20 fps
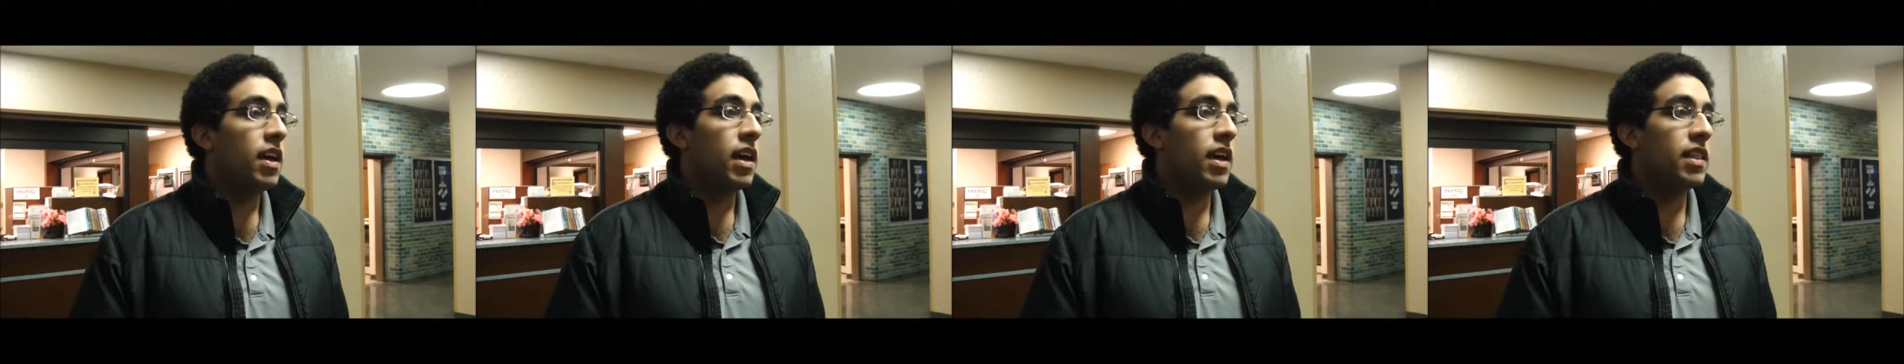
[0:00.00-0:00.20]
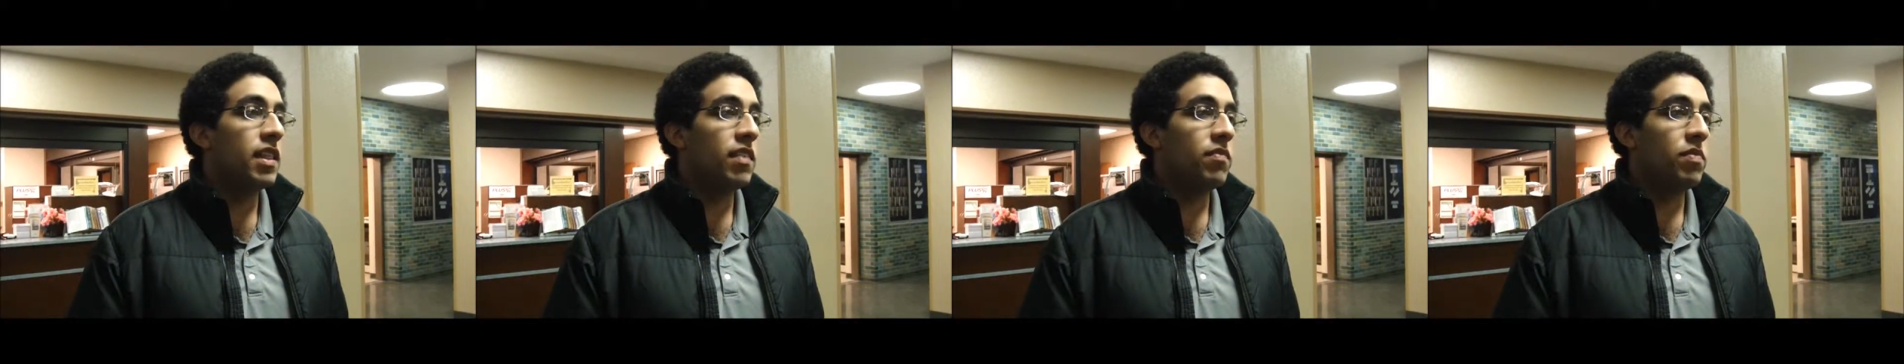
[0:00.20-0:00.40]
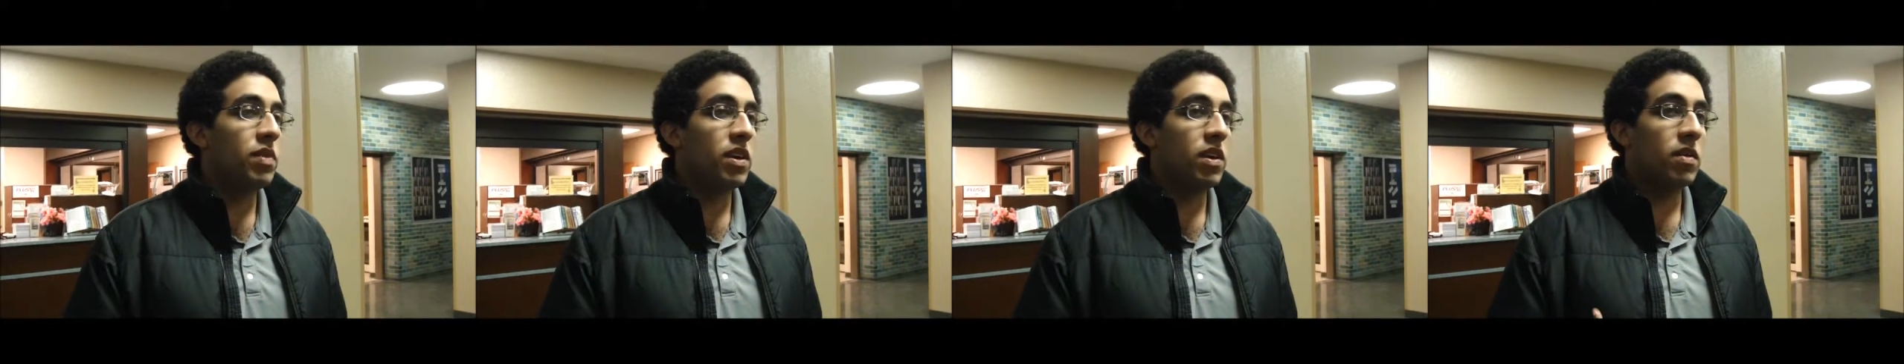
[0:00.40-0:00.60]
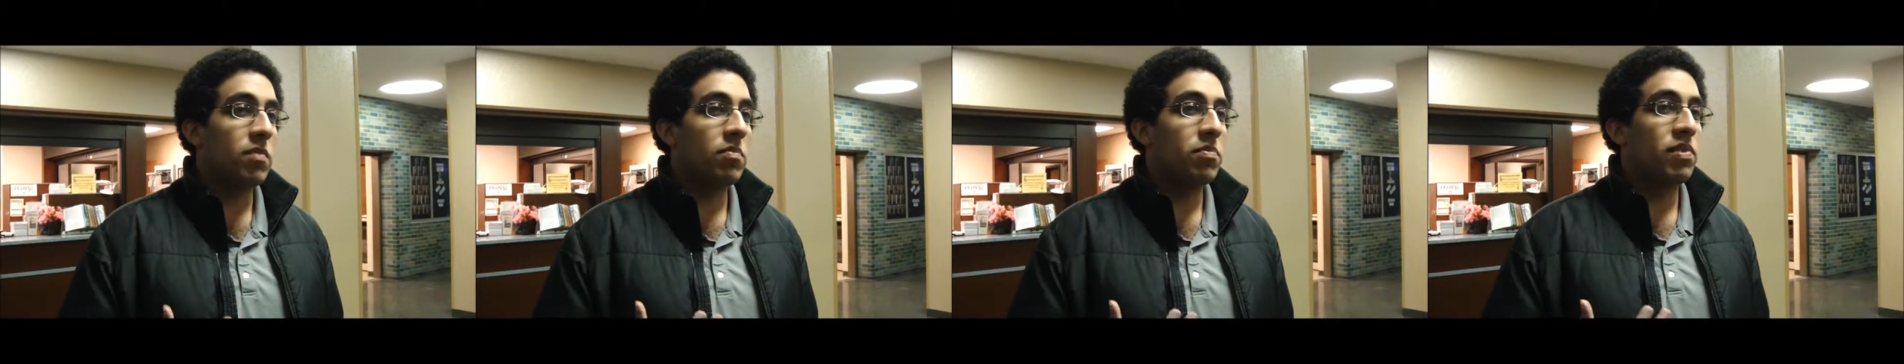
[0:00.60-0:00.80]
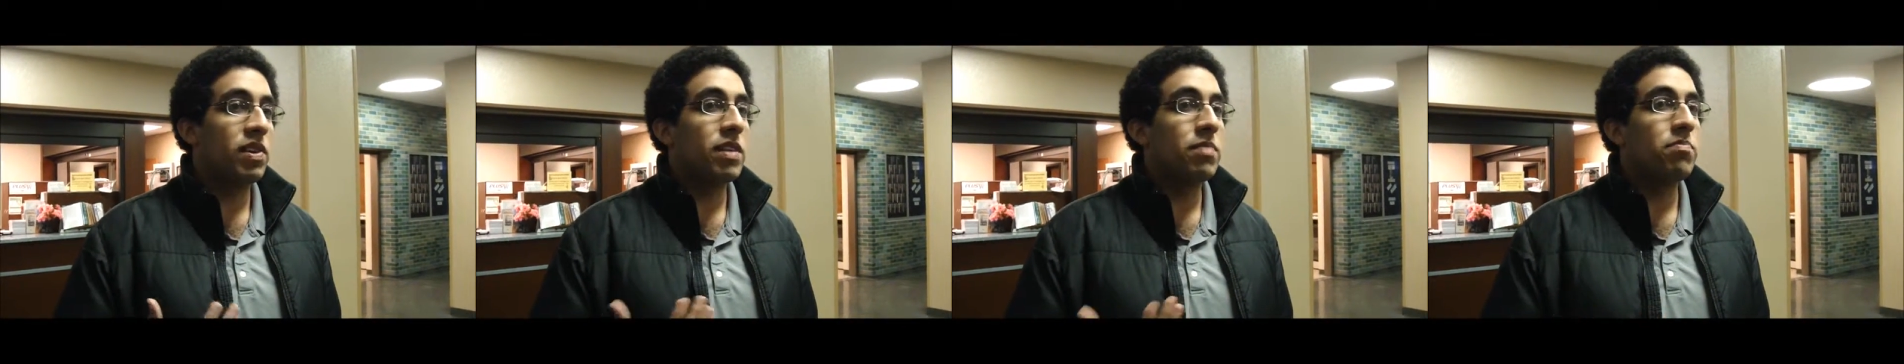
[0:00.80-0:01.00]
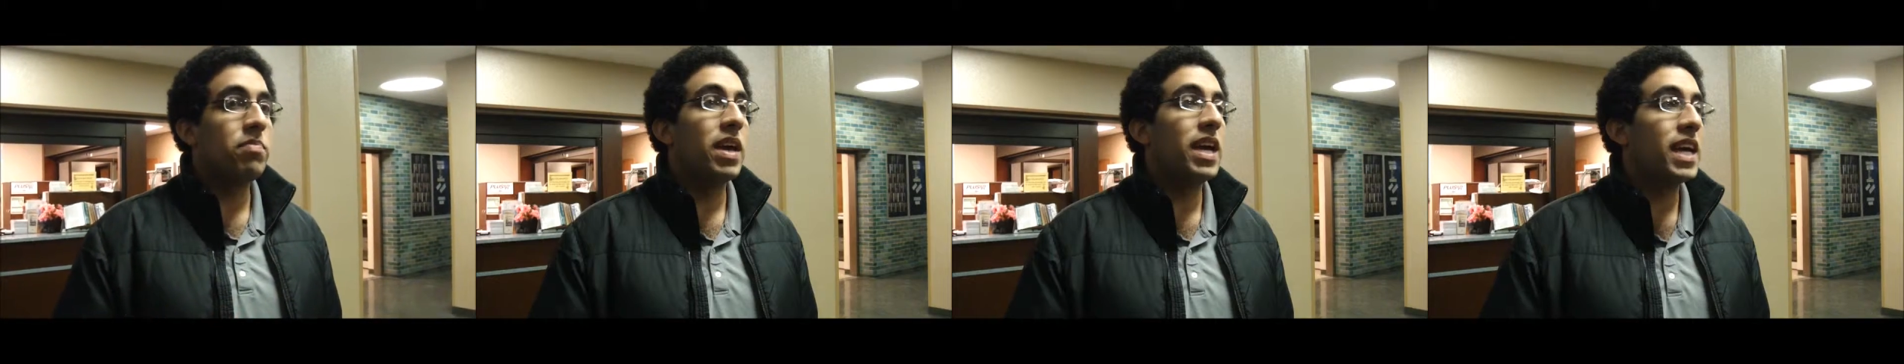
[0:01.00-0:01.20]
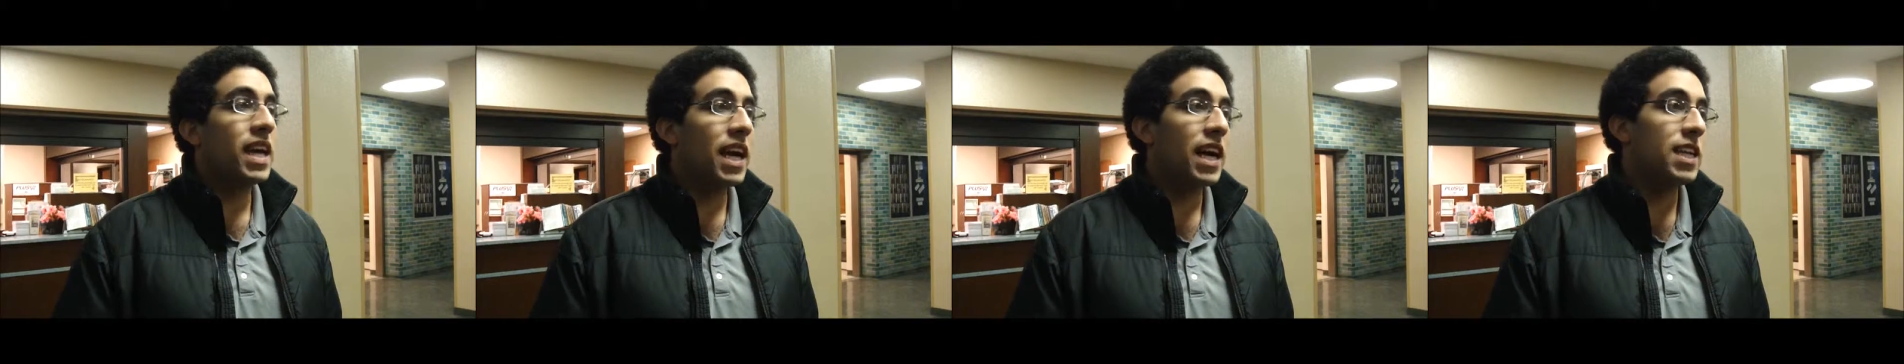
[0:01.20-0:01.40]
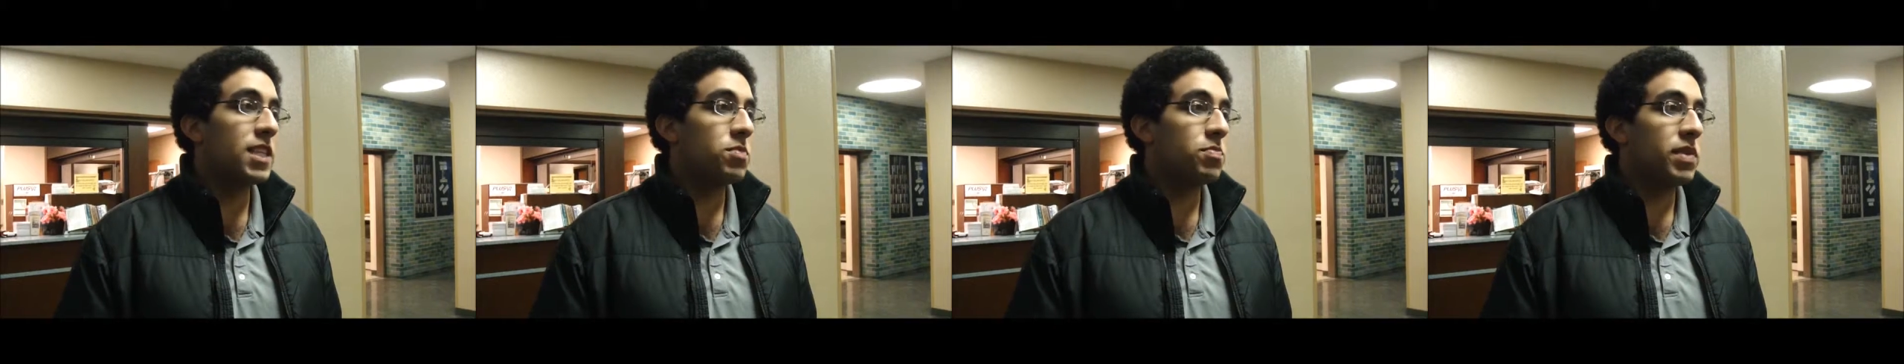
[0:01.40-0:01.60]
and they've become pretty big
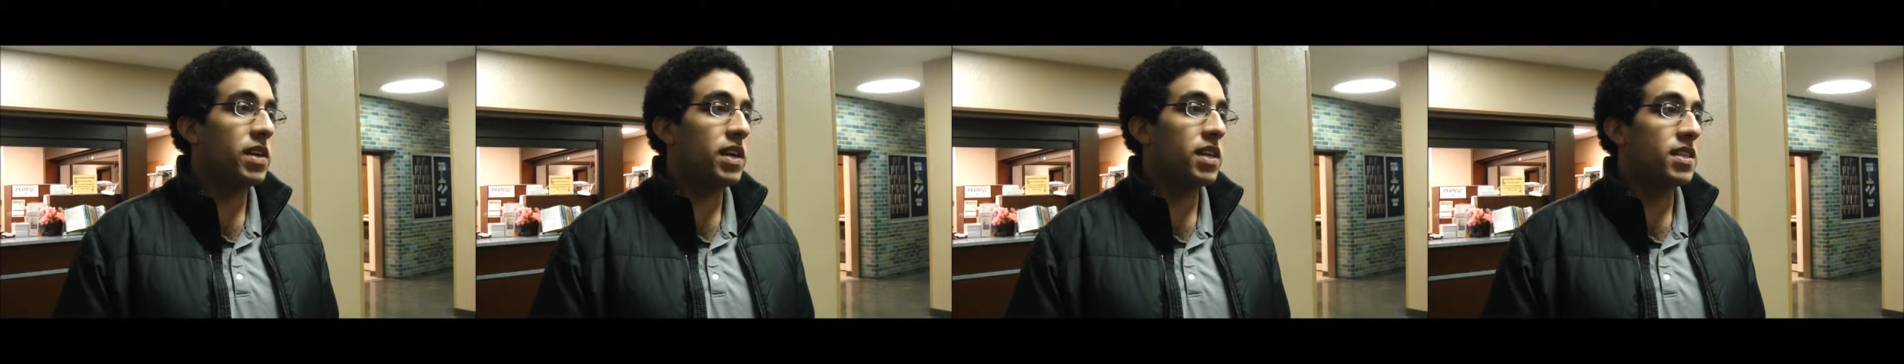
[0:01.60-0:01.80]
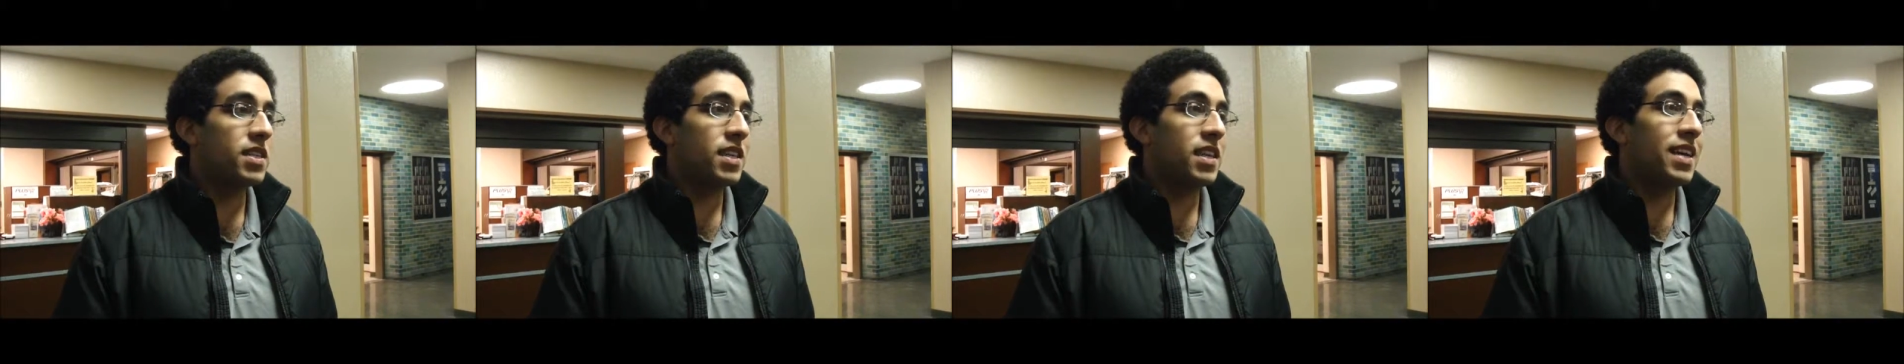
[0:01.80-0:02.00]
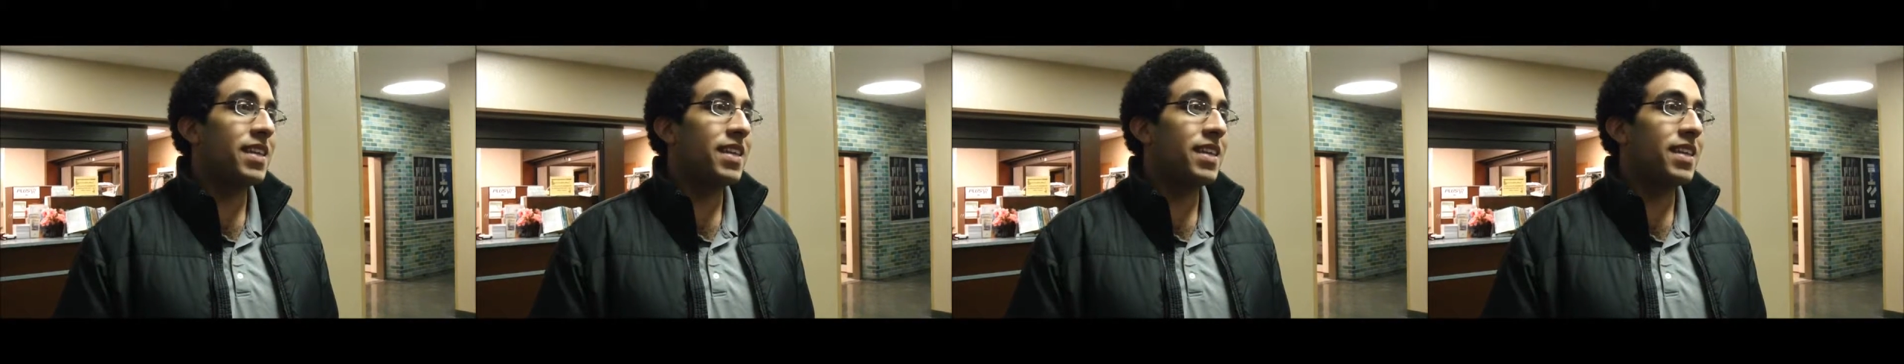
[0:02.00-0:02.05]
hotspots.